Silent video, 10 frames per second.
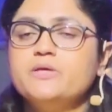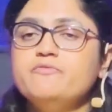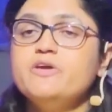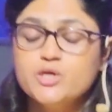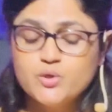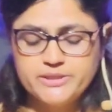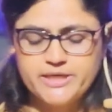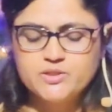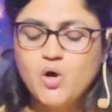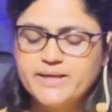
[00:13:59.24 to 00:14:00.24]
we know
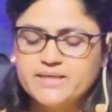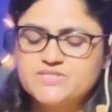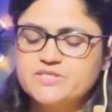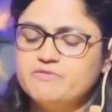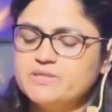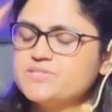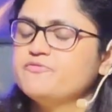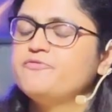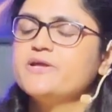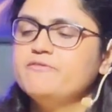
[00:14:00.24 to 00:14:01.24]
that God has given us a
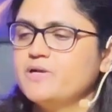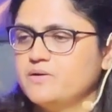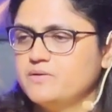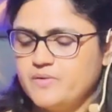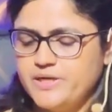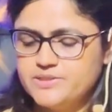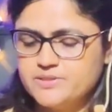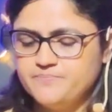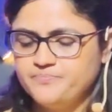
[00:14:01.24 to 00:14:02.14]
free will, right?